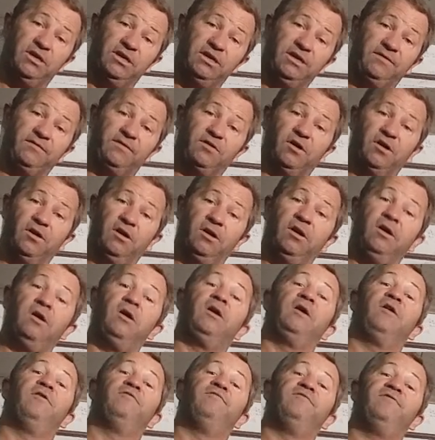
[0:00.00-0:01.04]
and you've got a
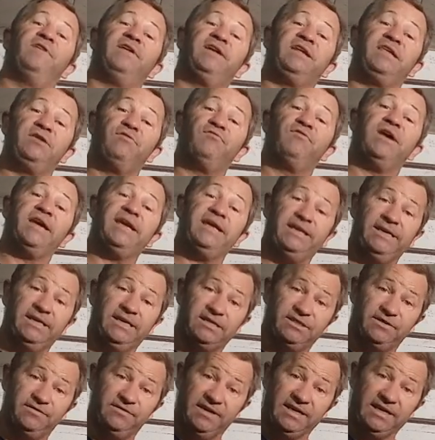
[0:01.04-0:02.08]
very
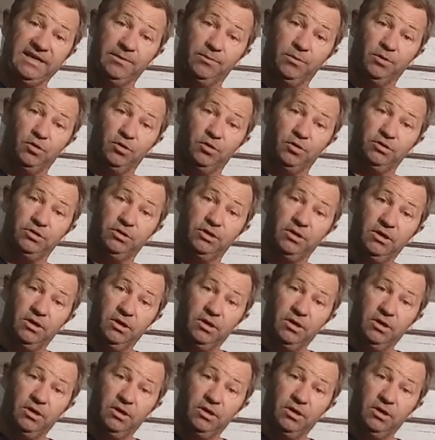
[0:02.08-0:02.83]
radius fingerboard,